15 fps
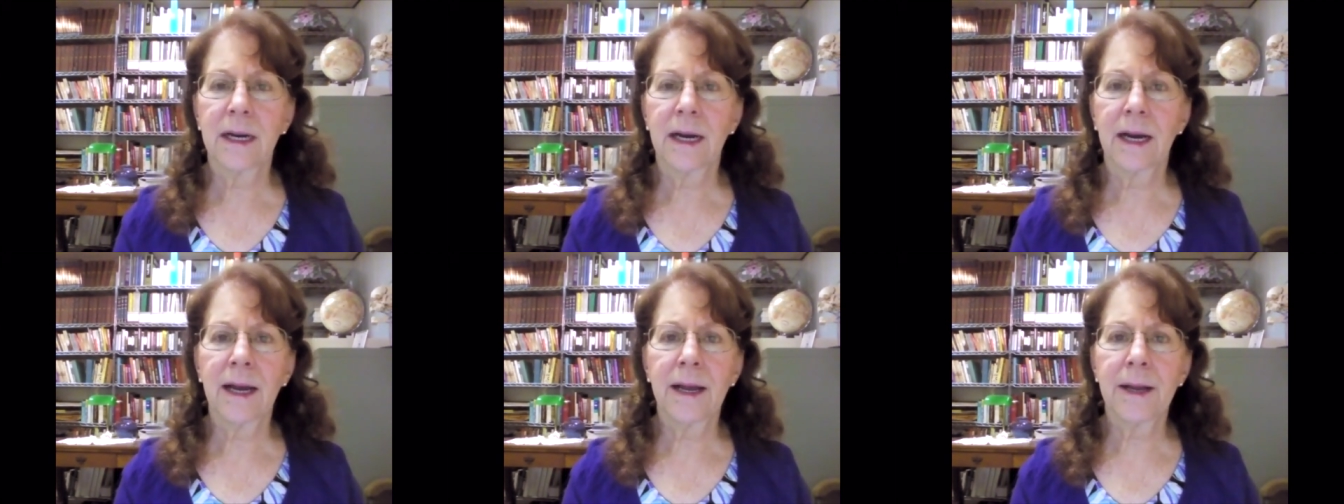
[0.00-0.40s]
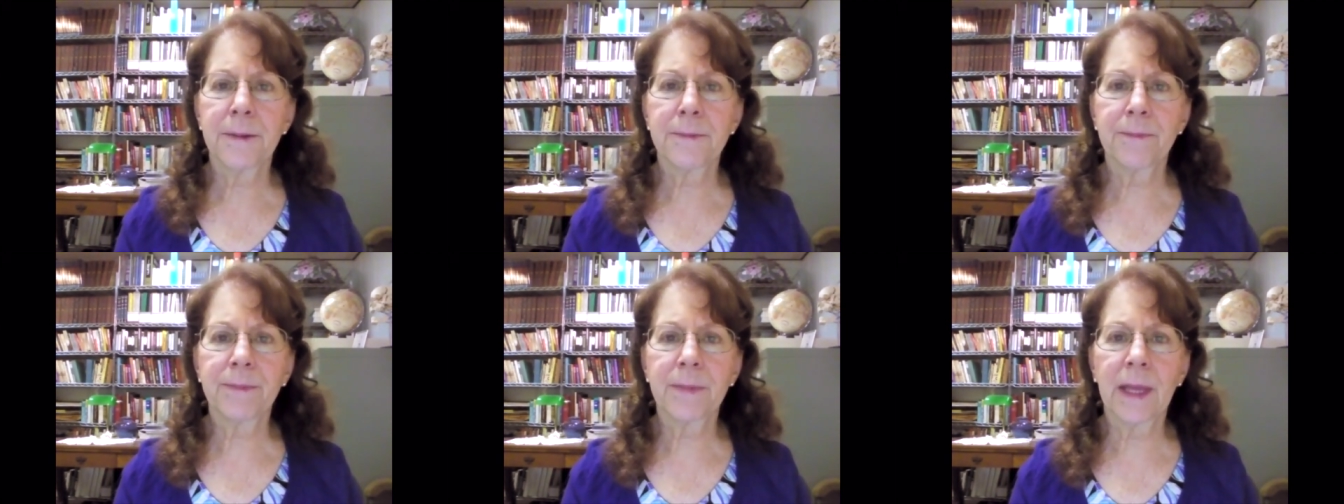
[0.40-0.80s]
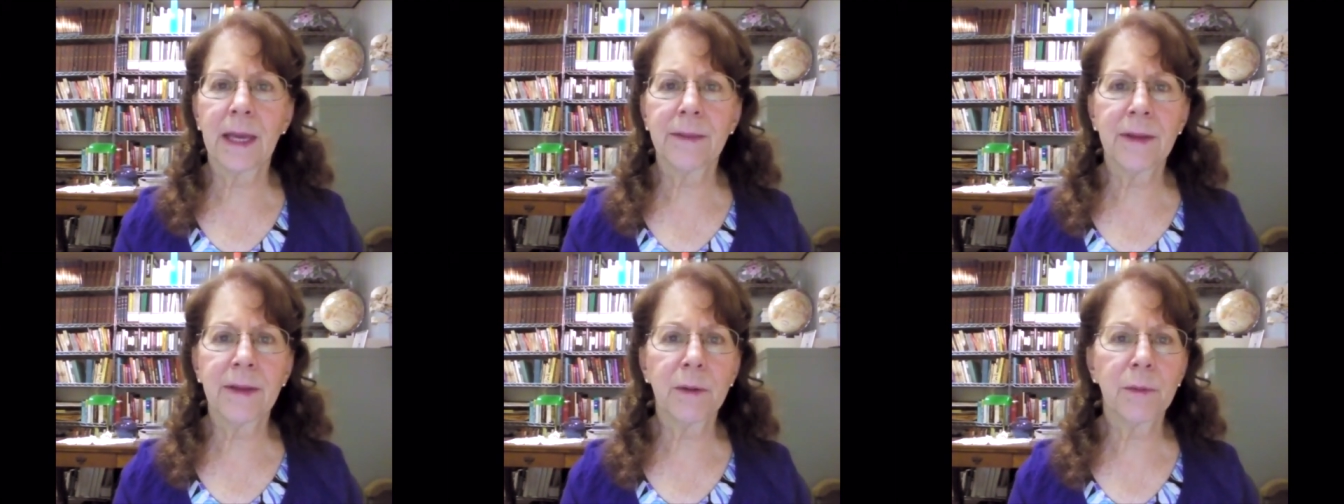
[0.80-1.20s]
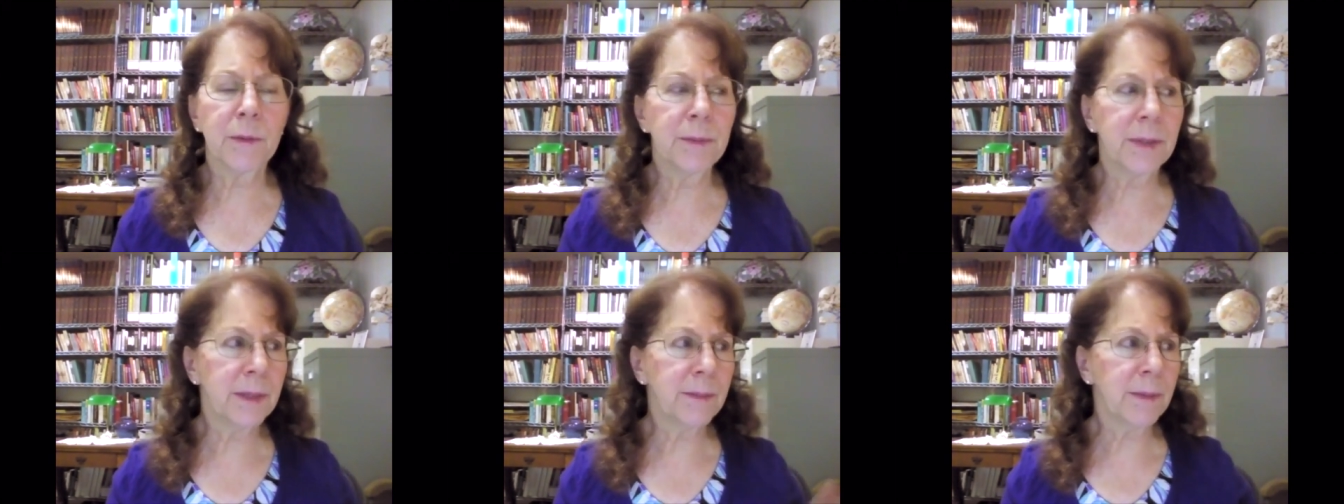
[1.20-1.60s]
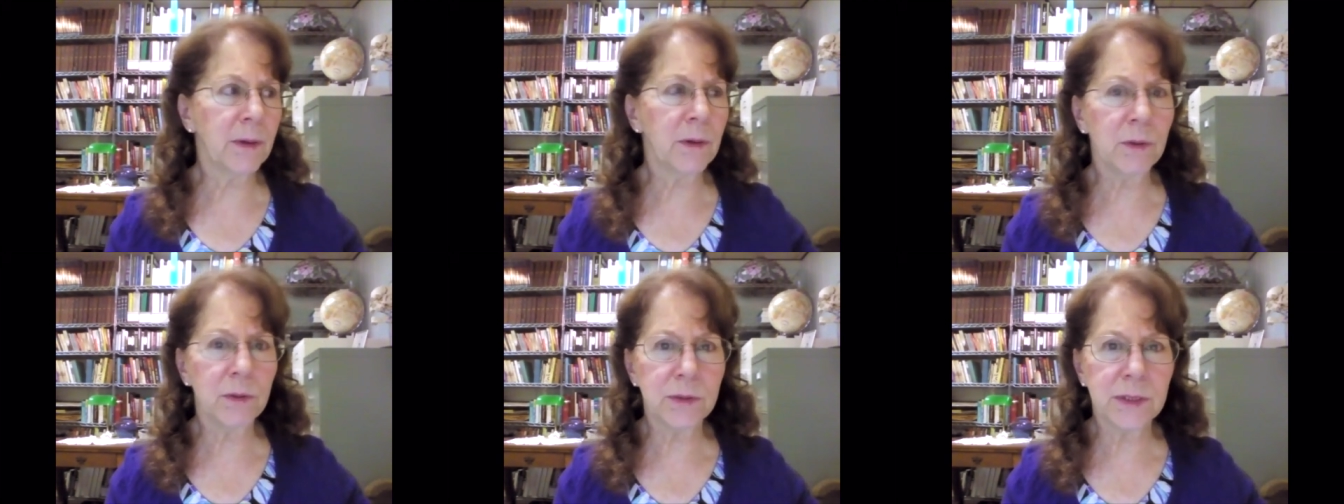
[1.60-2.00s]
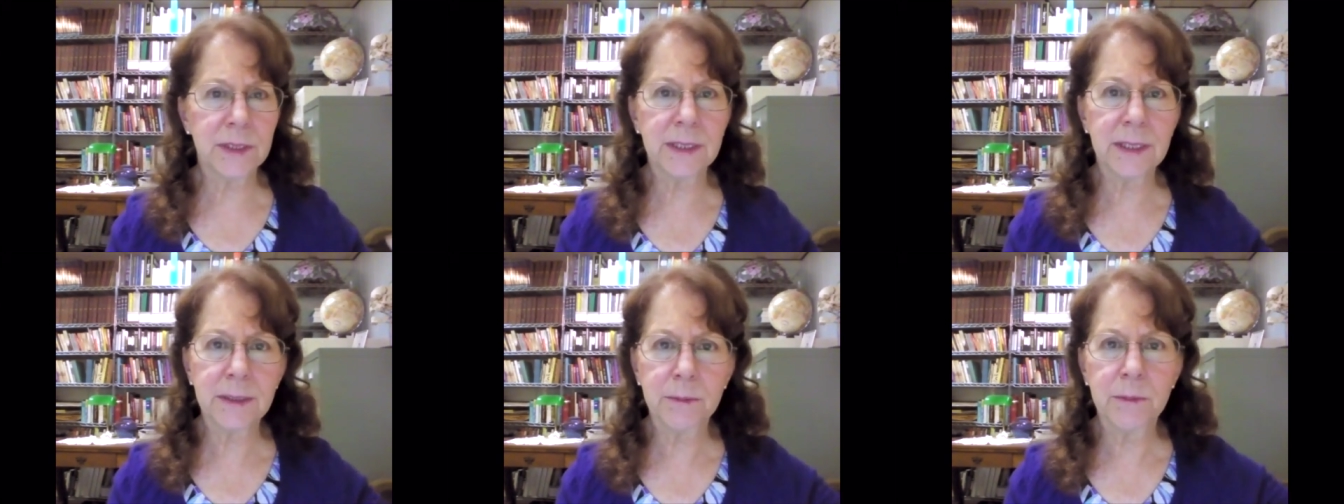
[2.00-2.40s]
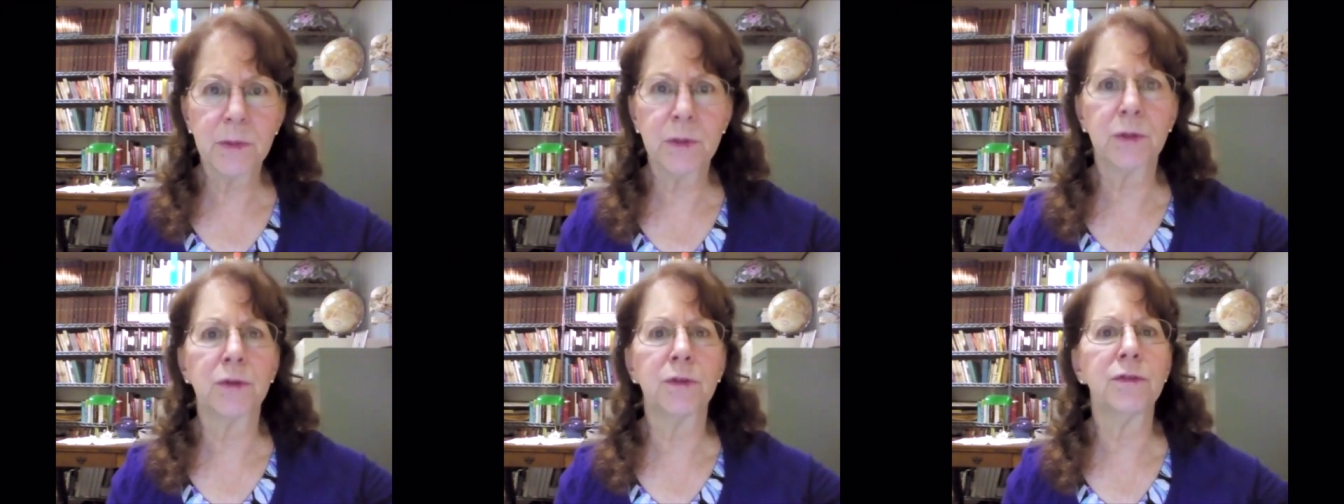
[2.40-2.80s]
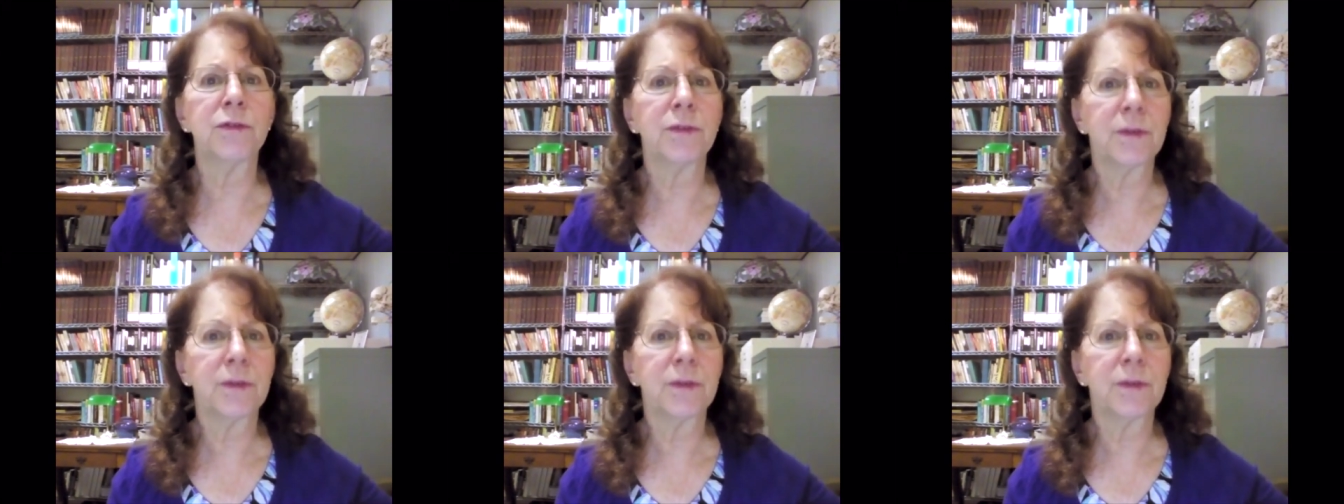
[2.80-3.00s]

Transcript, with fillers: um, and there were people who did move